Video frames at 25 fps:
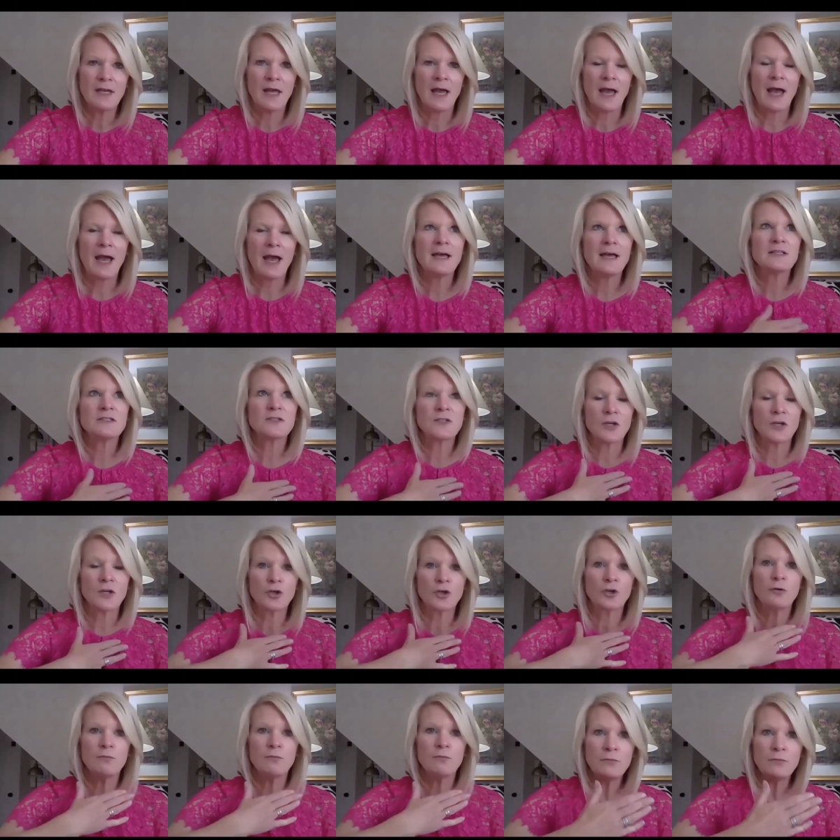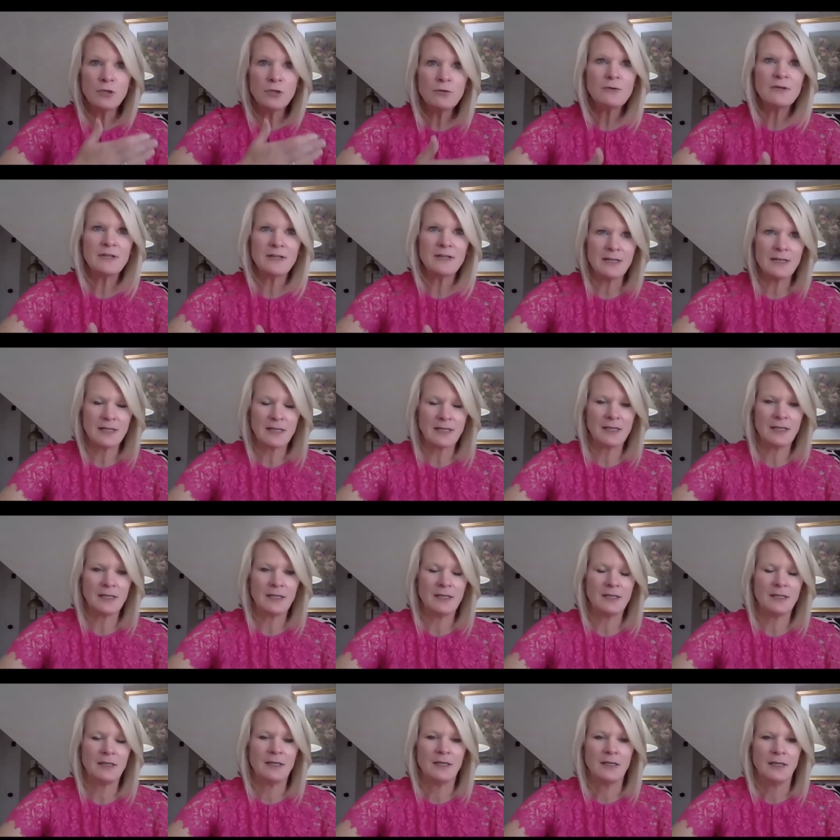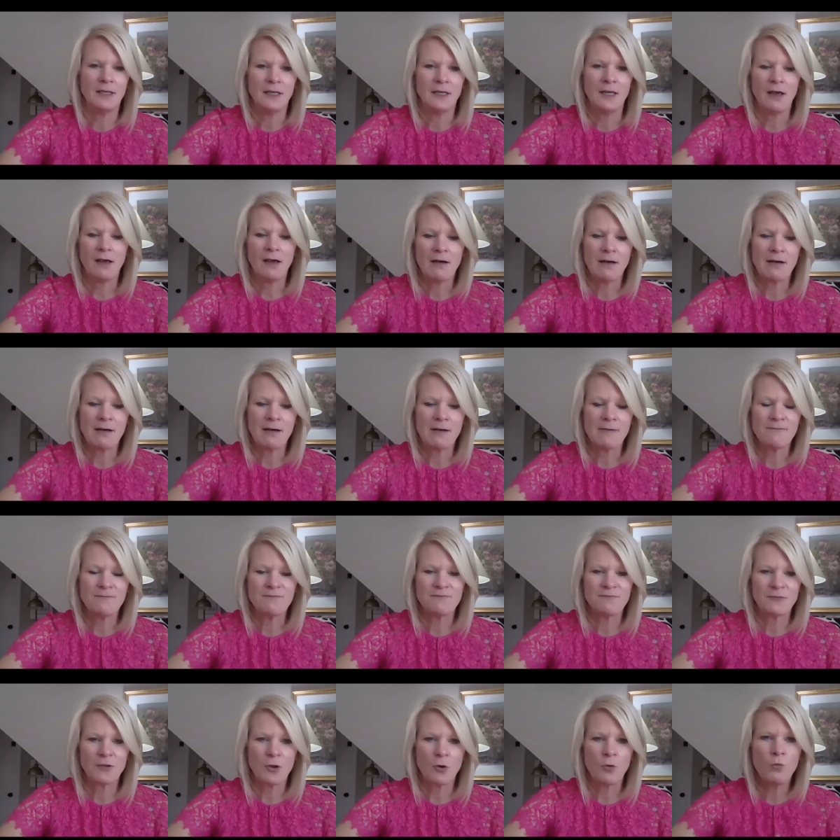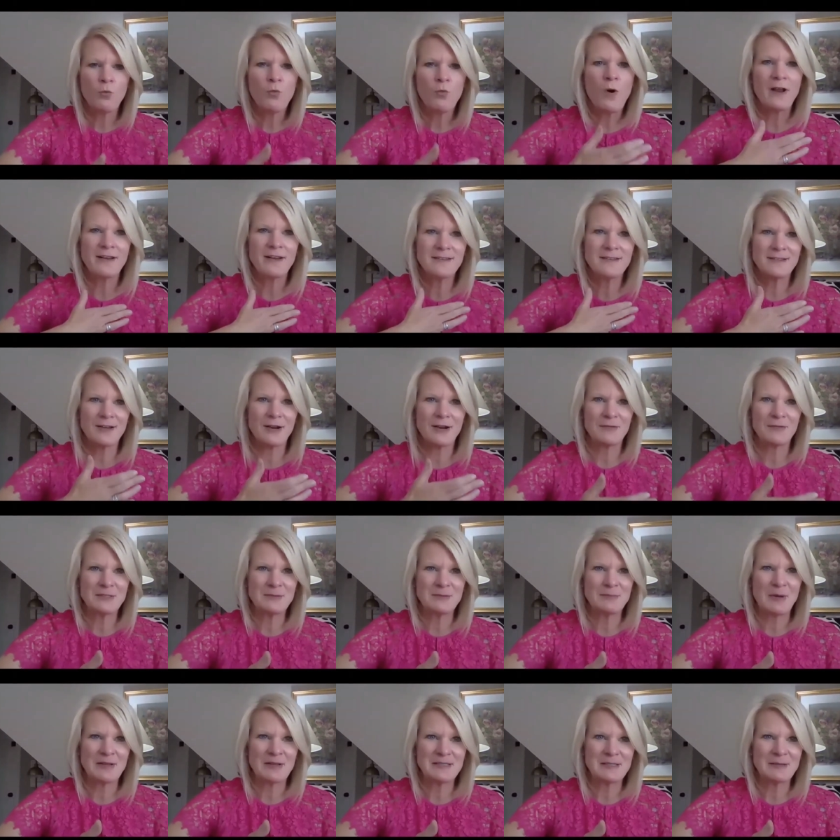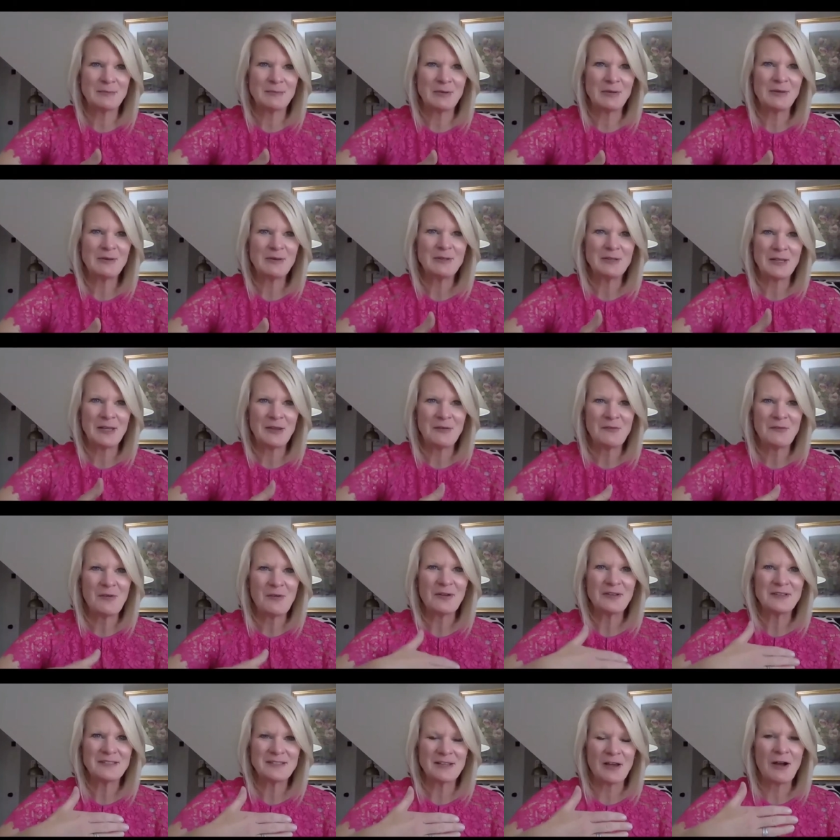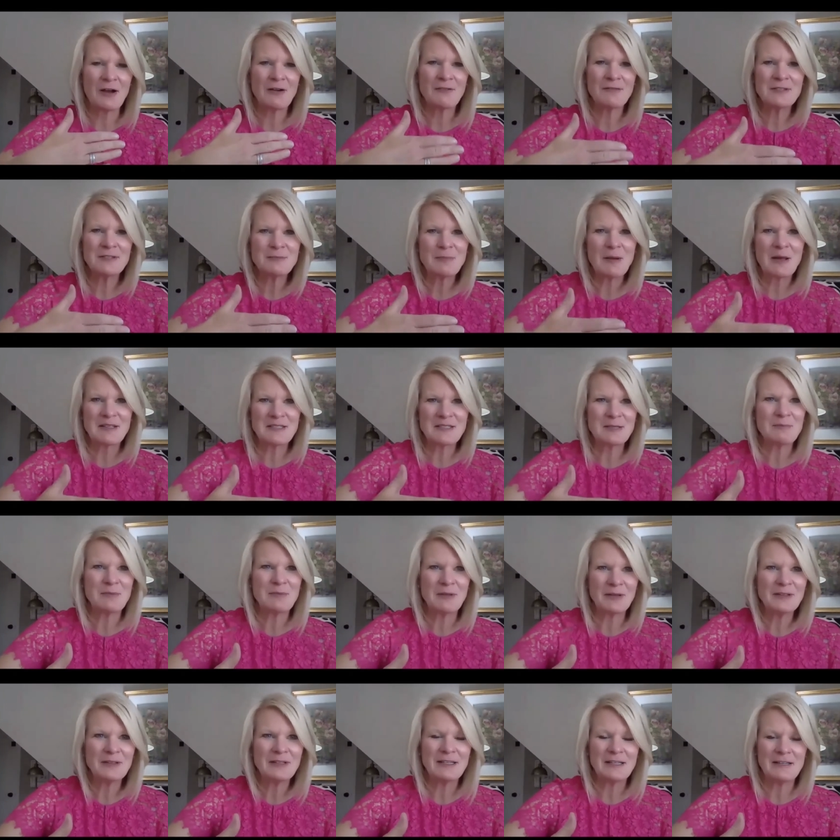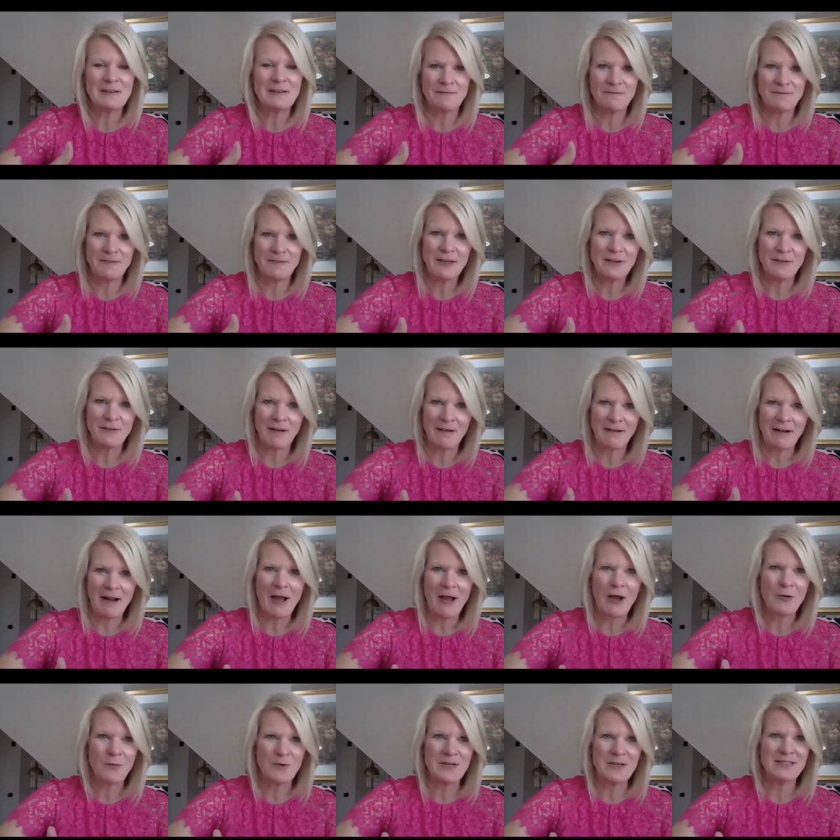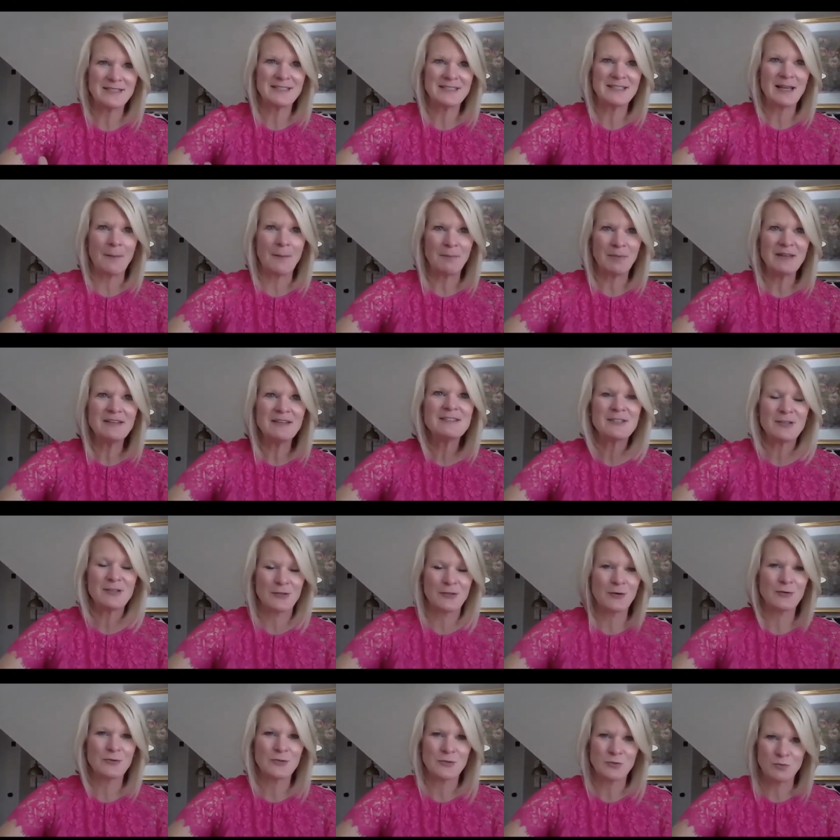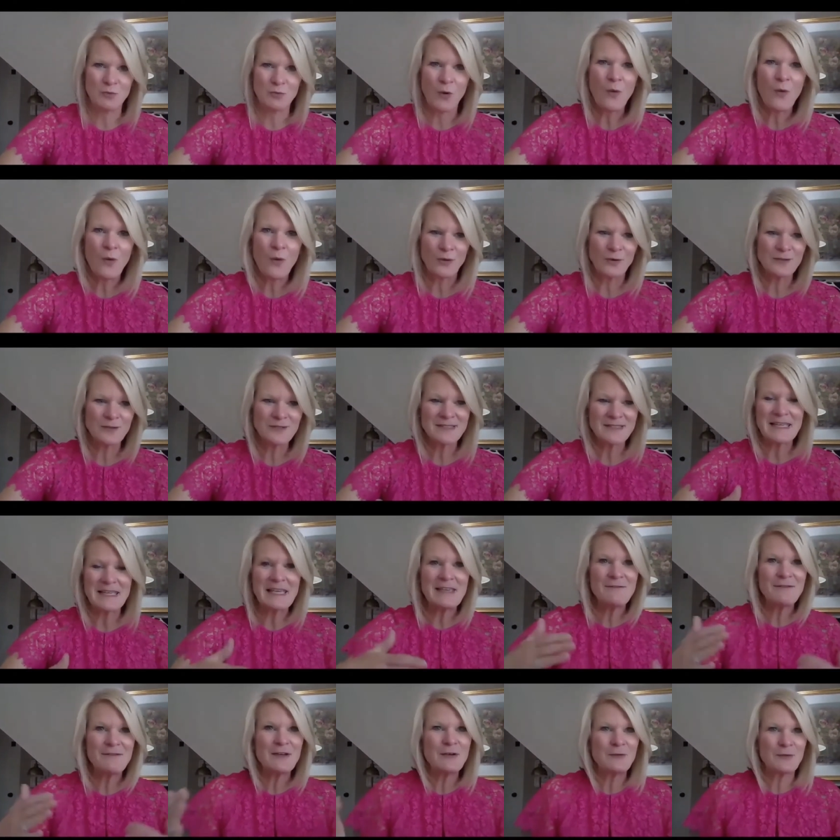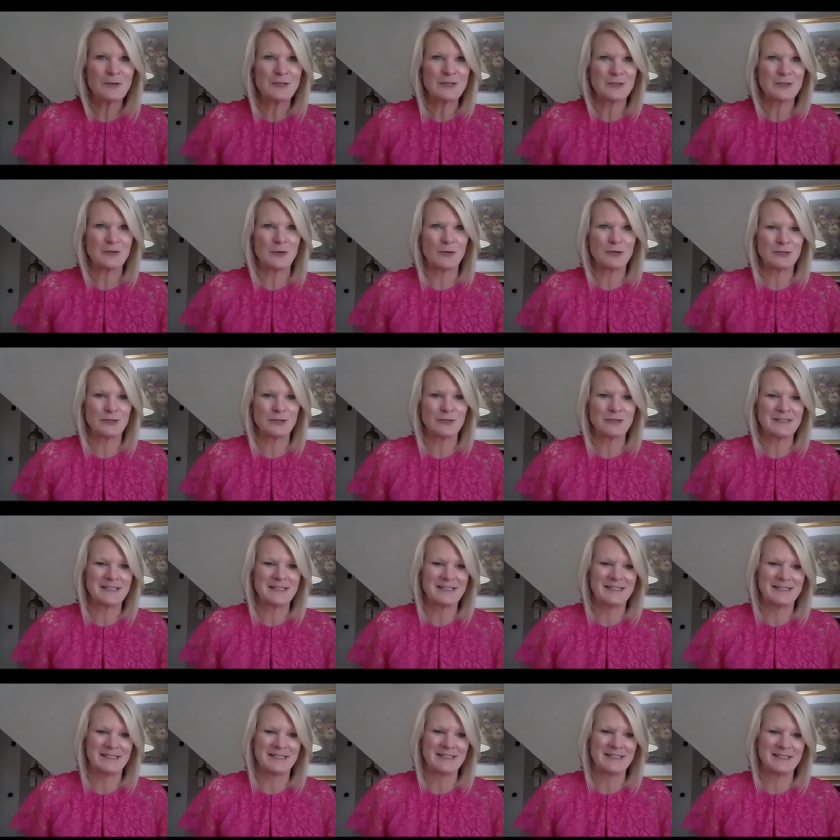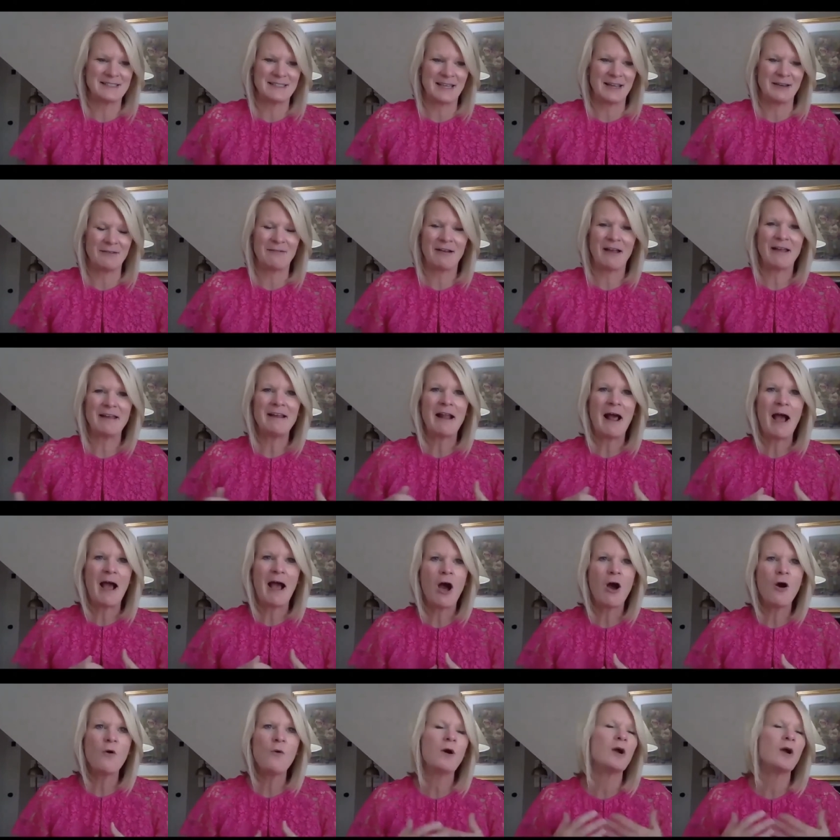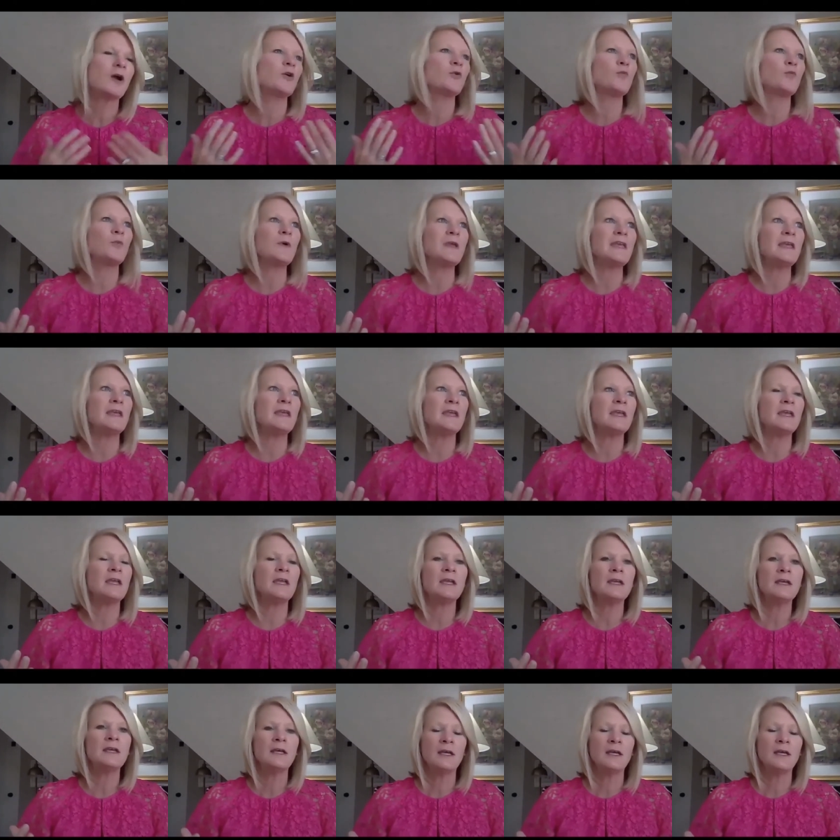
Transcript: as a community, what is our responsibility? Well, it's our responsibility to figure out how we step into those roles, even with social distancing, right? How are we